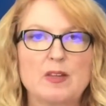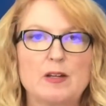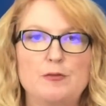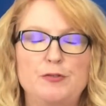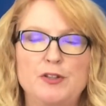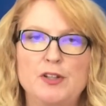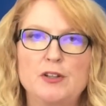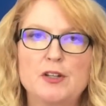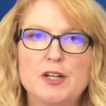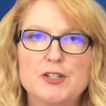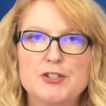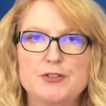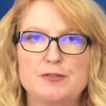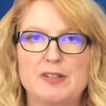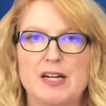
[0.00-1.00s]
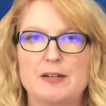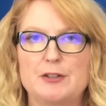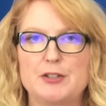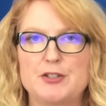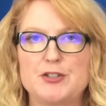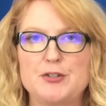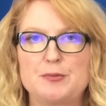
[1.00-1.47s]
For the larger
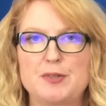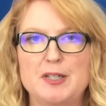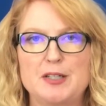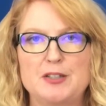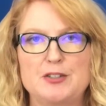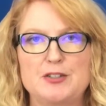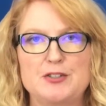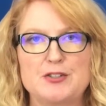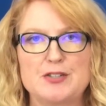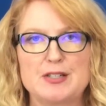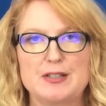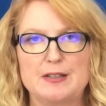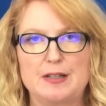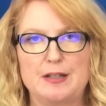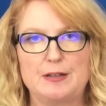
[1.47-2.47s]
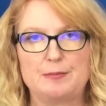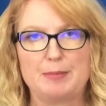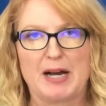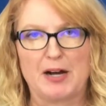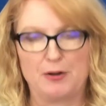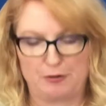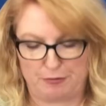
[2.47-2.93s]
flowers, you want to use
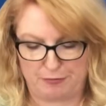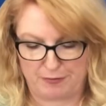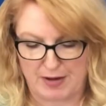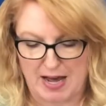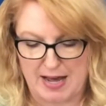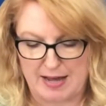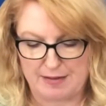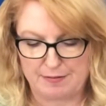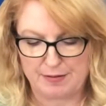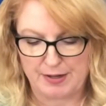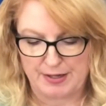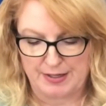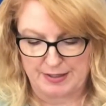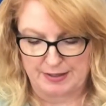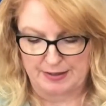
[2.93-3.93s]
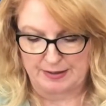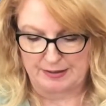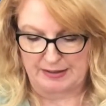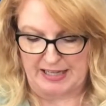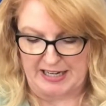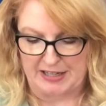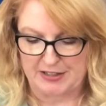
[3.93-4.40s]
about 5
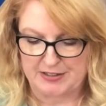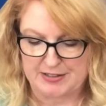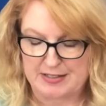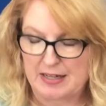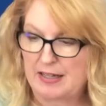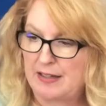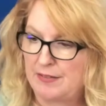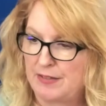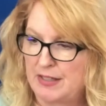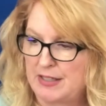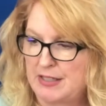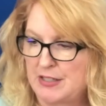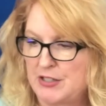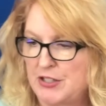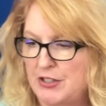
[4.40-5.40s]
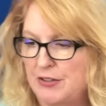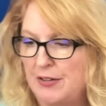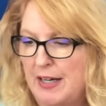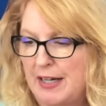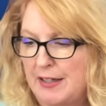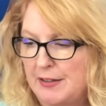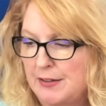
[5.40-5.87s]
layers of tissue,
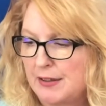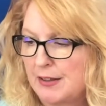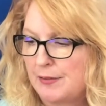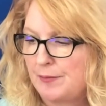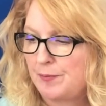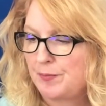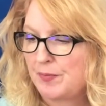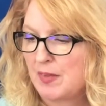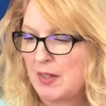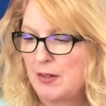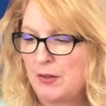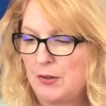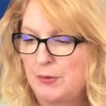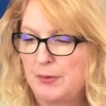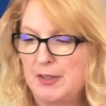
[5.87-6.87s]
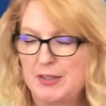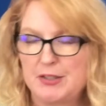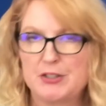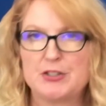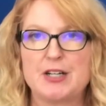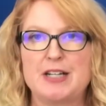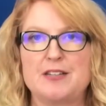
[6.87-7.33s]
and you'll want to
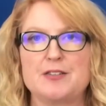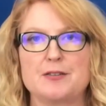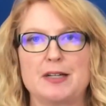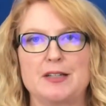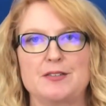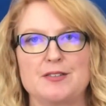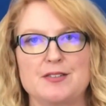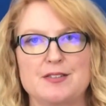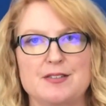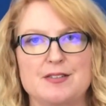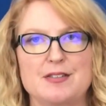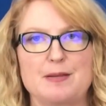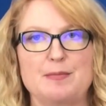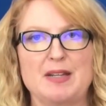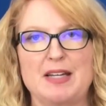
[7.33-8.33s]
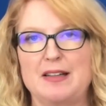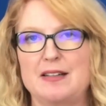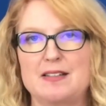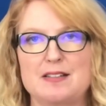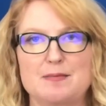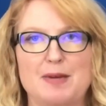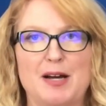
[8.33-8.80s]
trace around something
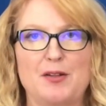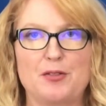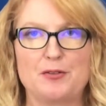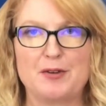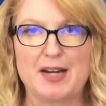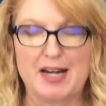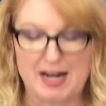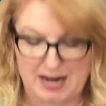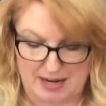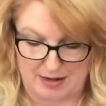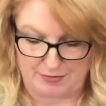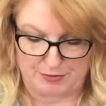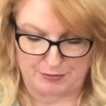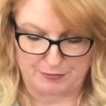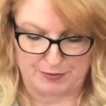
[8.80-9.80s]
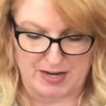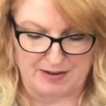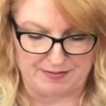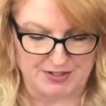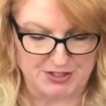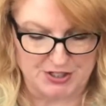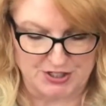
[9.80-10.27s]
that's about 3.5 to 5
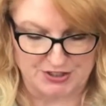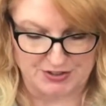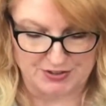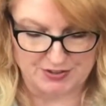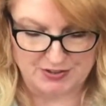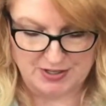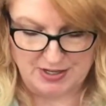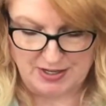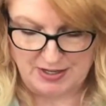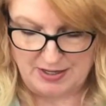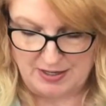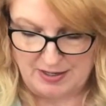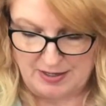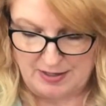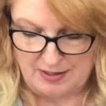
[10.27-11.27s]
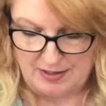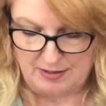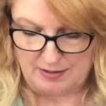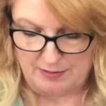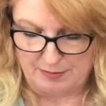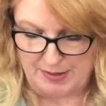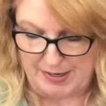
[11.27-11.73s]
inches
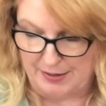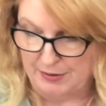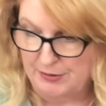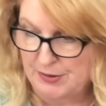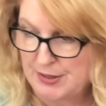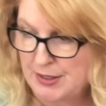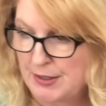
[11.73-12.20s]
around.